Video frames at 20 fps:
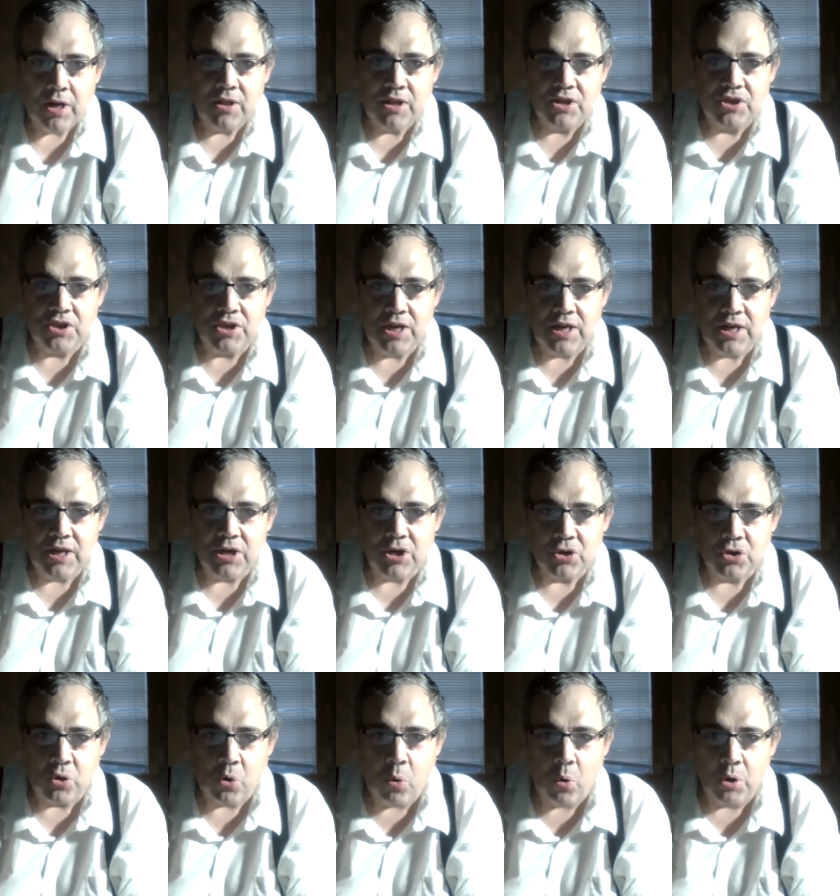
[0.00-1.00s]
This
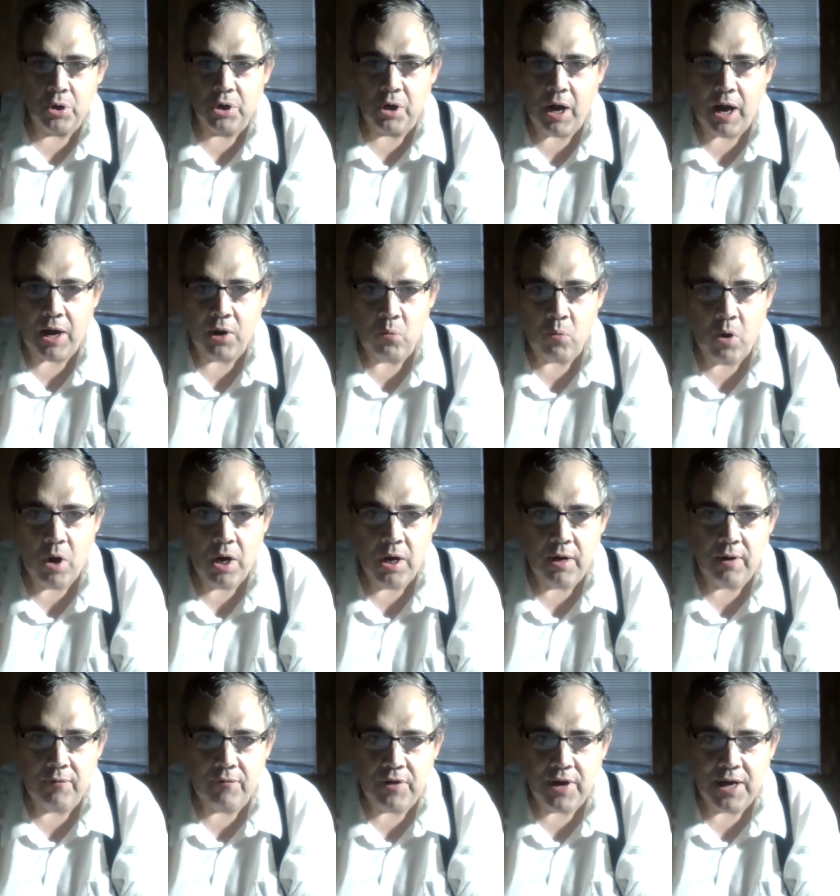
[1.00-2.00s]
is Corncod
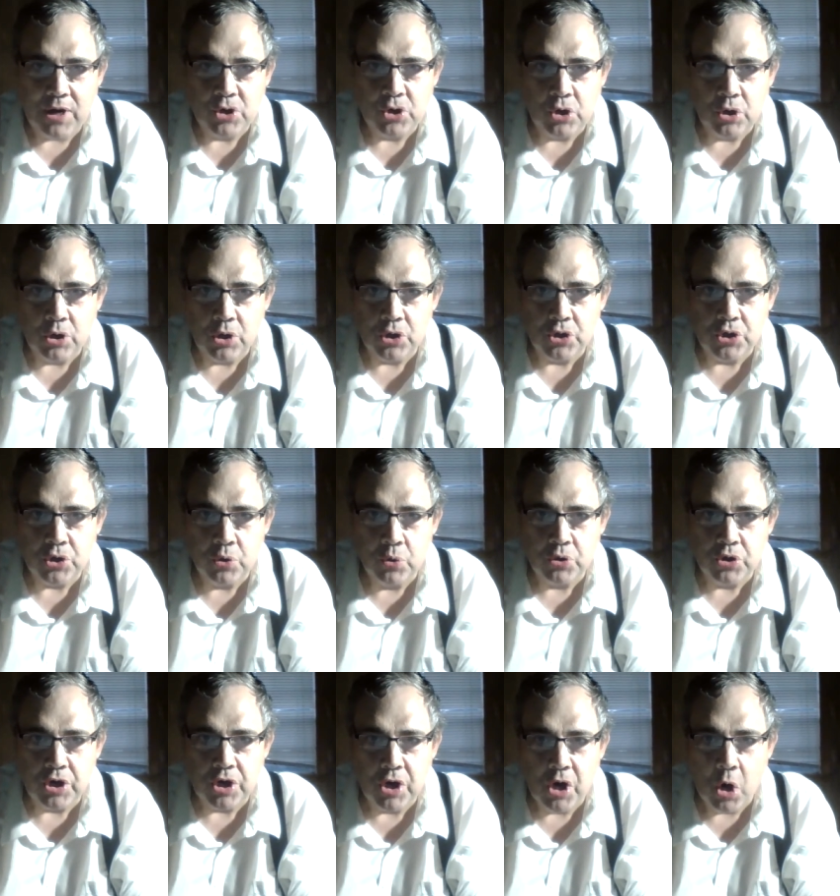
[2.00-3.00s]
One of Nationalist
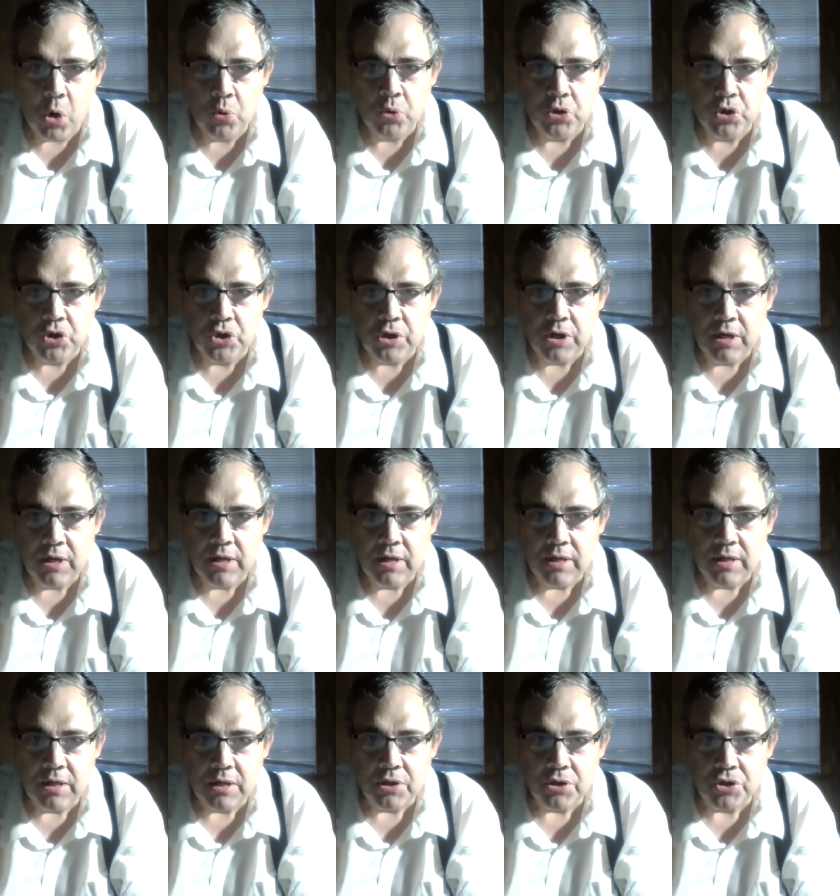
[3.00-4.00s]
News and Notes,
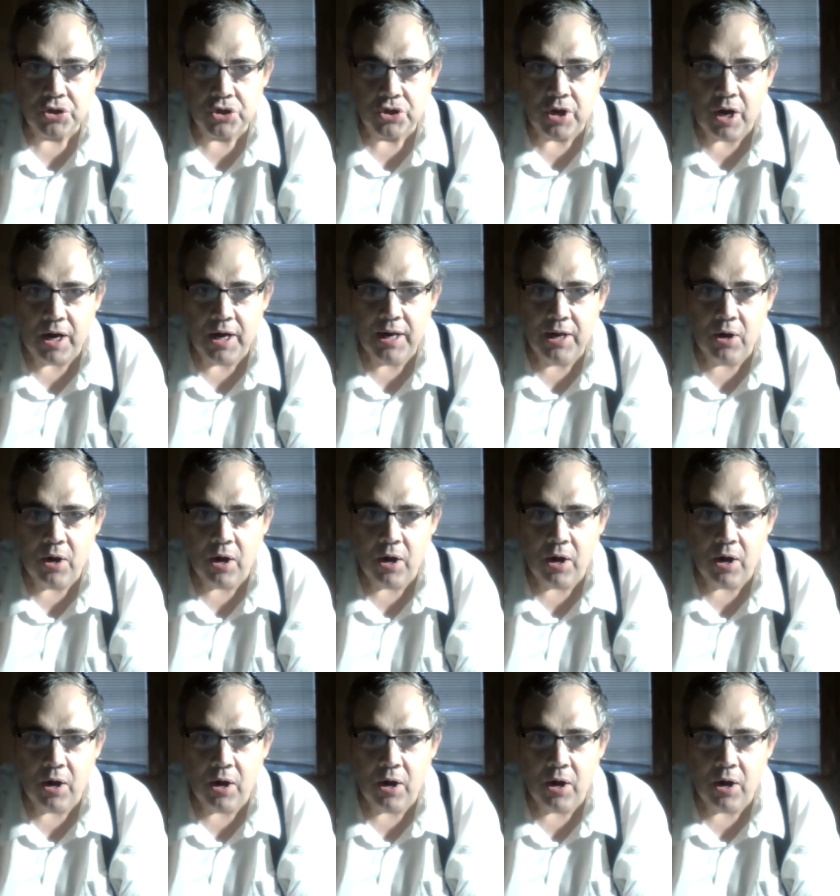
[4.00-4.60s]
signing